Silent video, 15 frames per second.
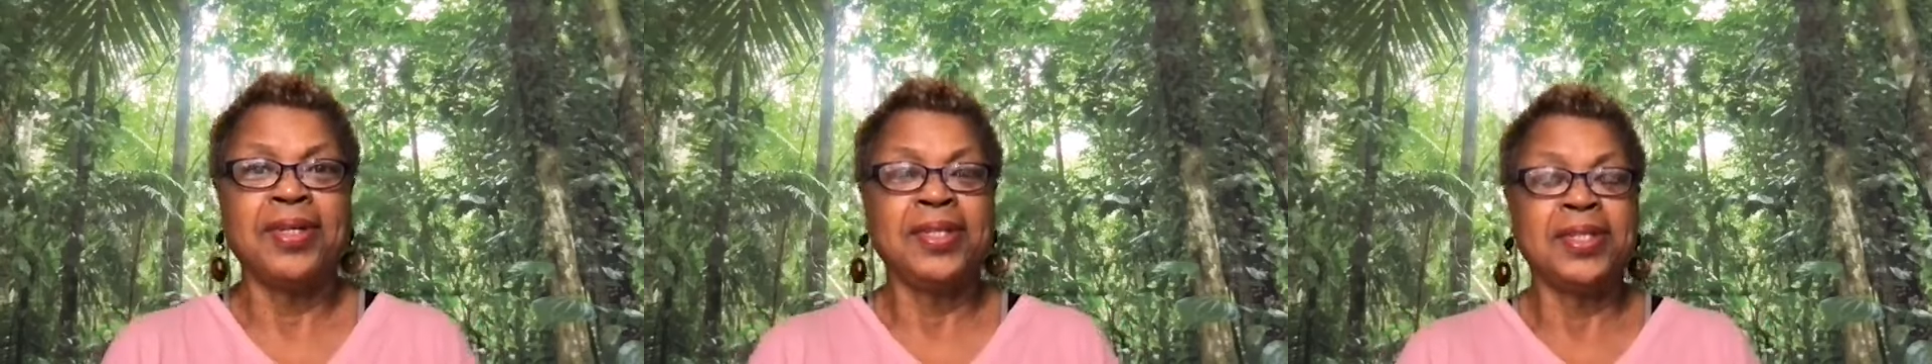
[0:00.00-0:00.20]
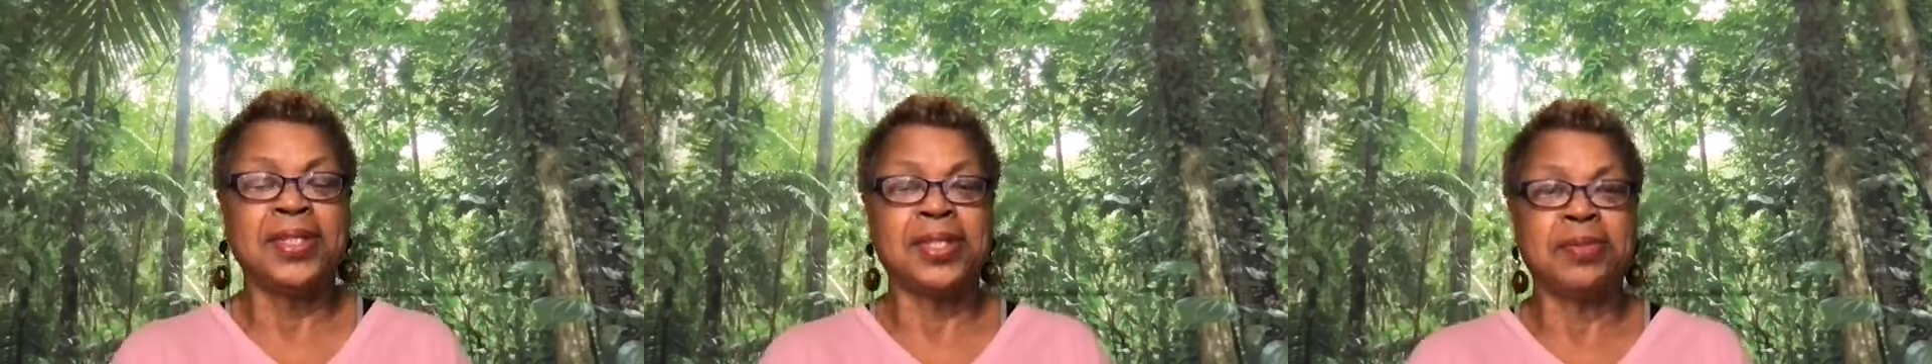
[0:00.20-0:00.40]

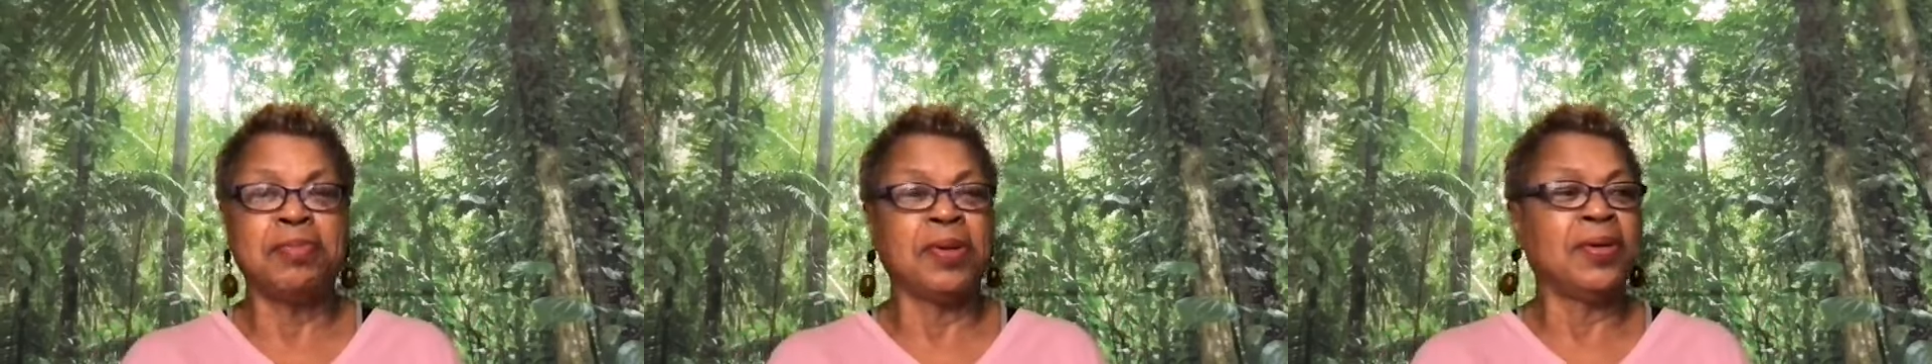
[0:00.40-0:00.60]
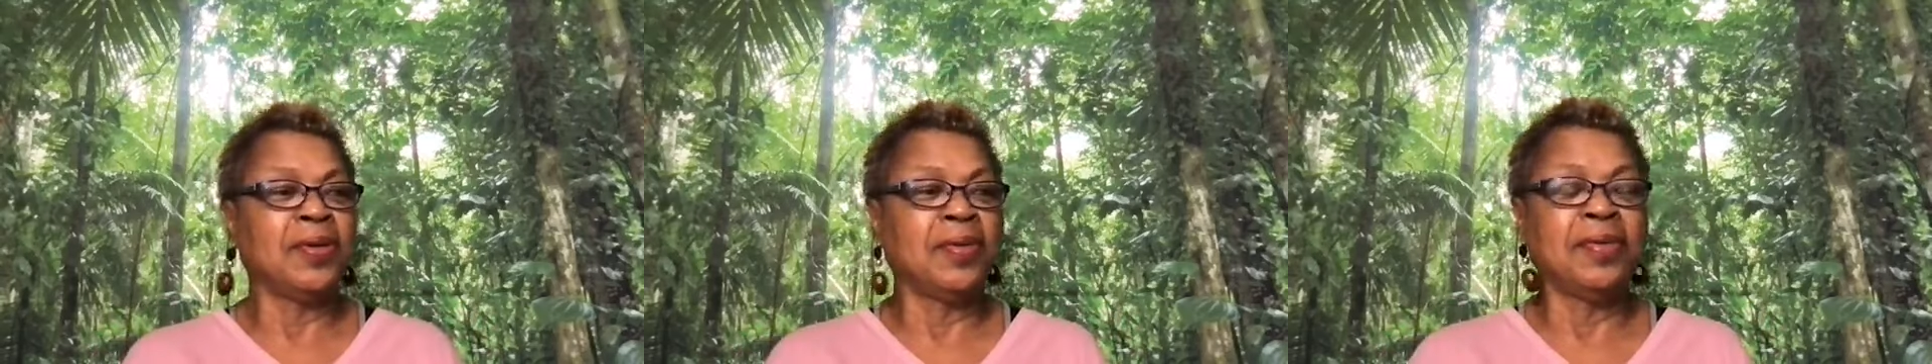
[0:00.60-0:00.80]
the
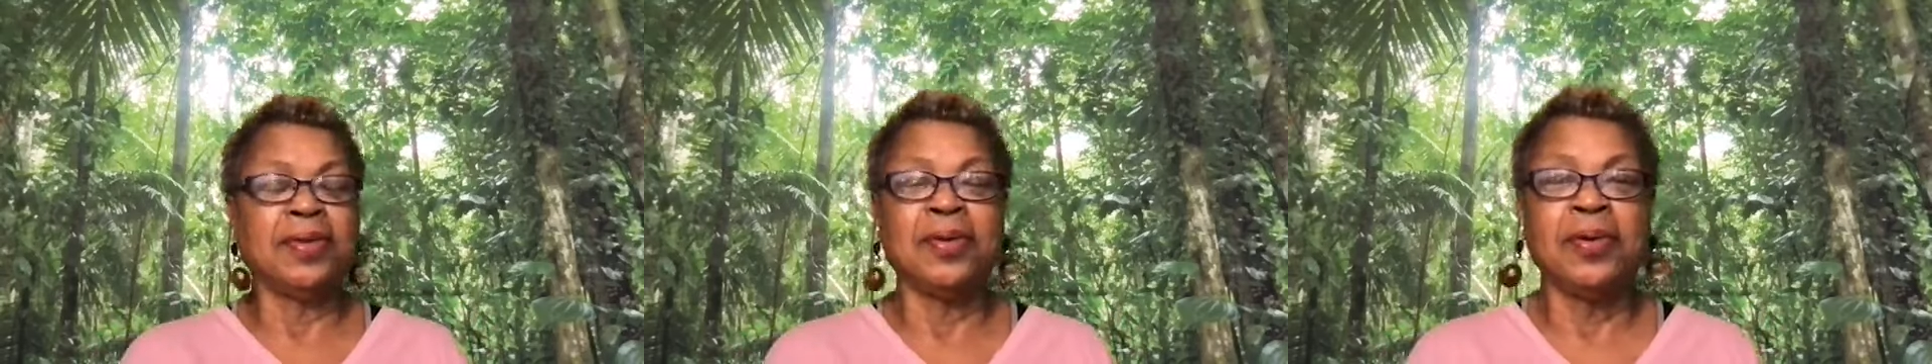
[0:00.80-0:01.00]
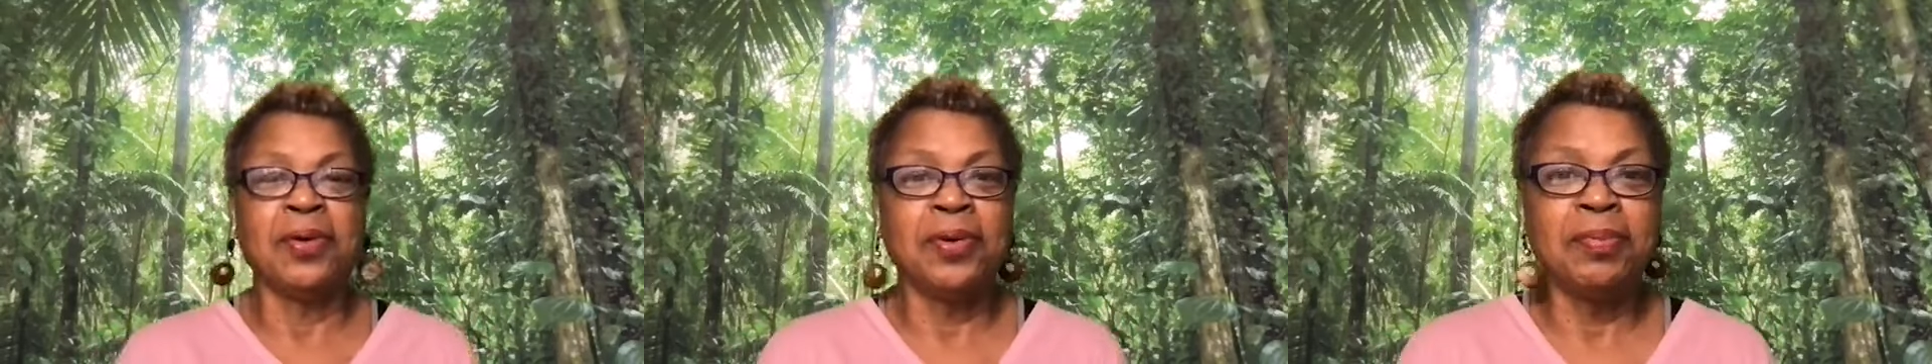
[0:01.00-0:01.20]
Spirit of the
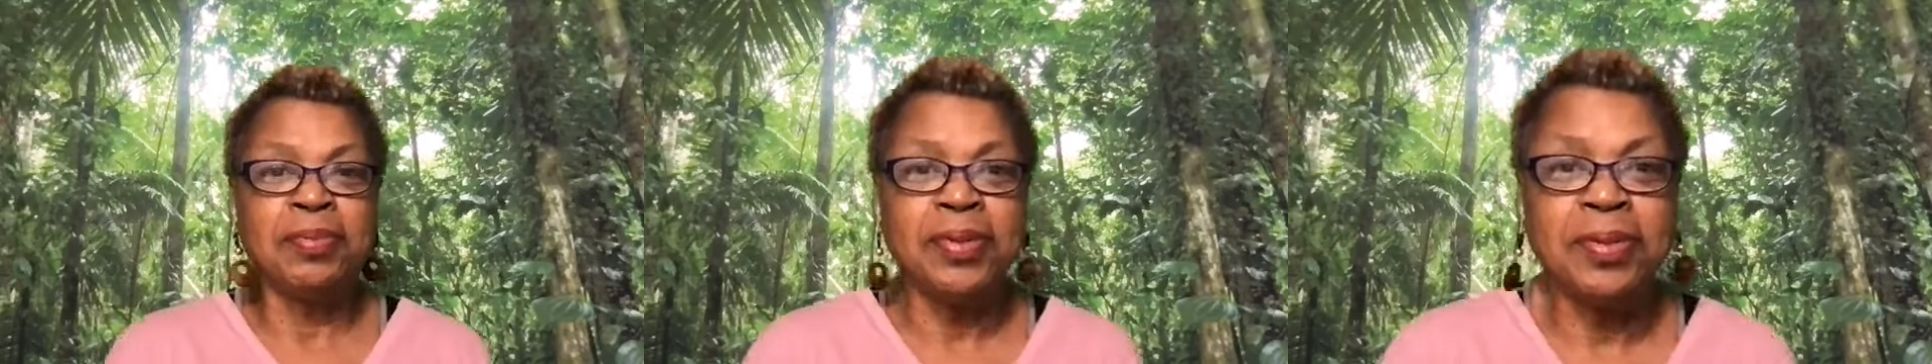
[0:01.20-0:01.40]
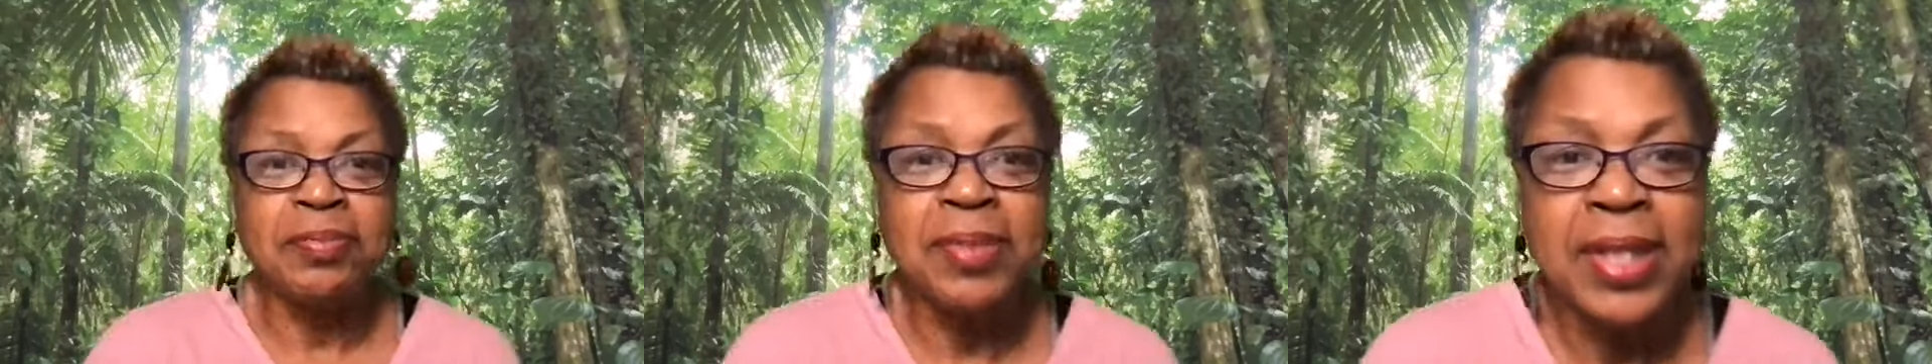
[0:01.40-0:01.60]
Lord
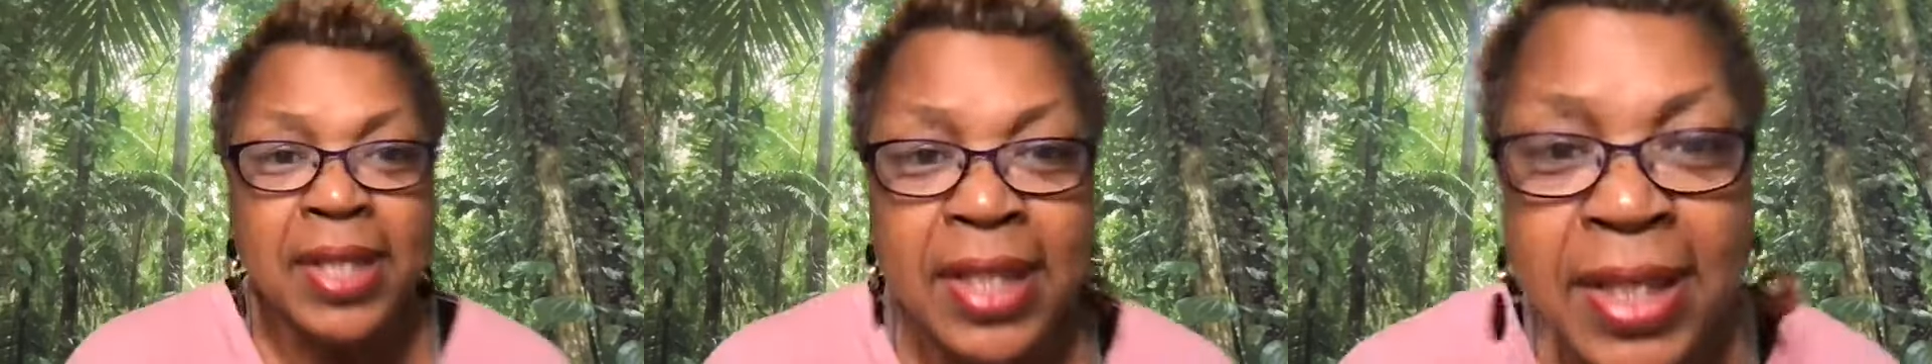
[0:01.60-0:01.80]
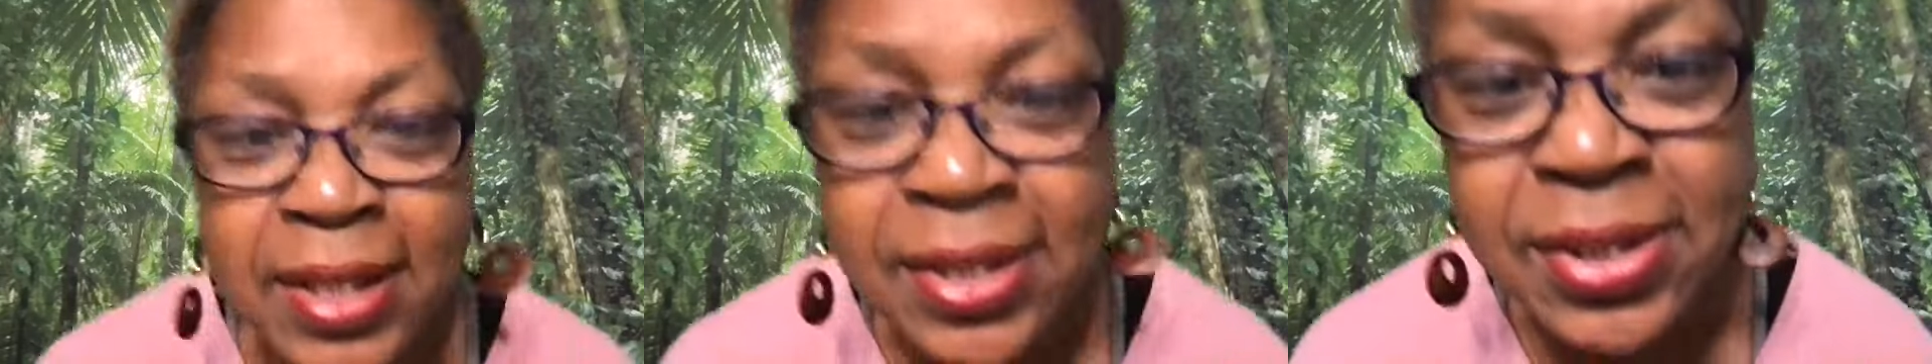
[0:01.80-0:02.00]
put me
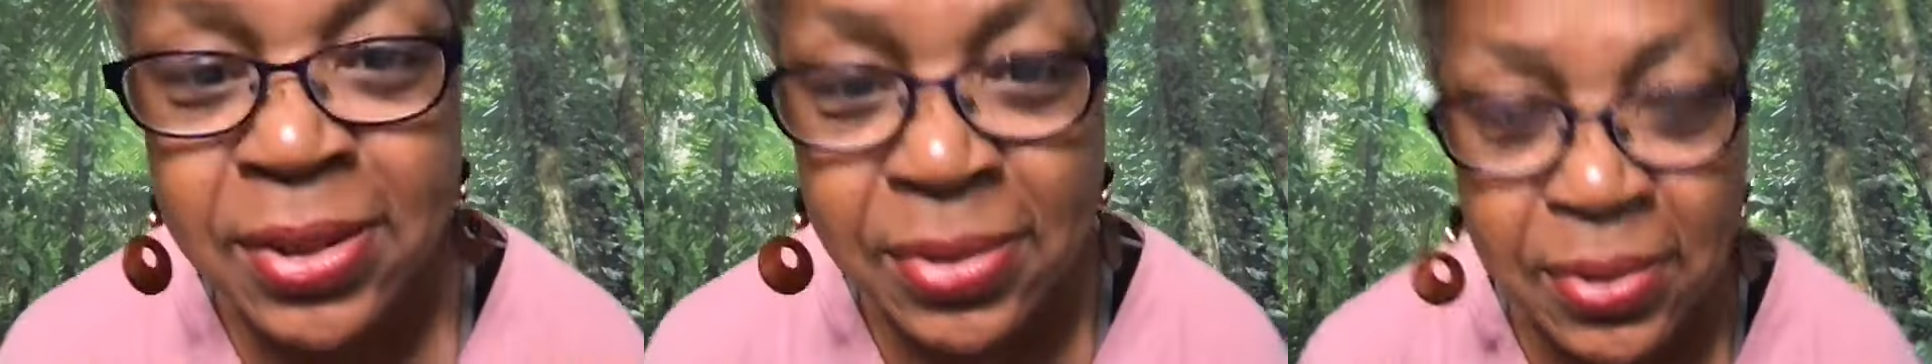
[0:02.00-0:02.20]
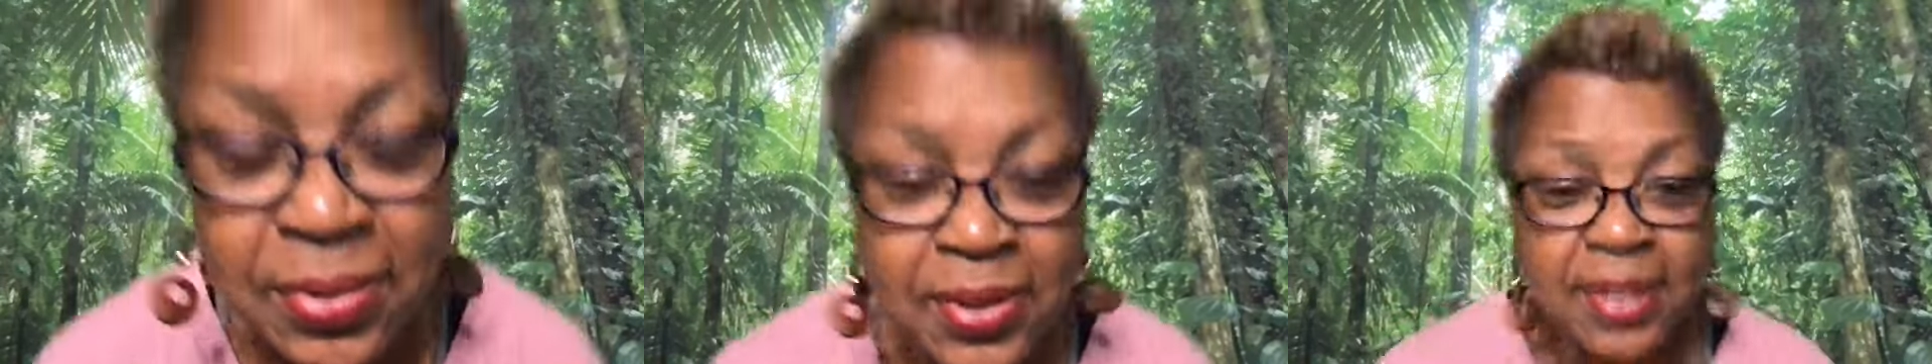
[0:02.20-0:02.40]

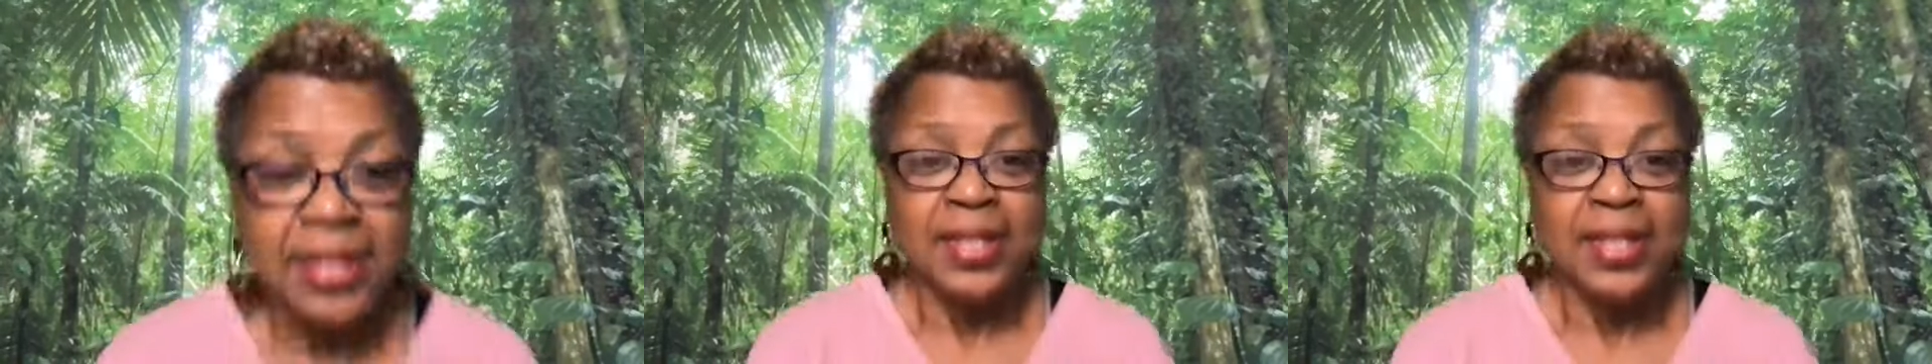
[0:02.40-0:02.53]
into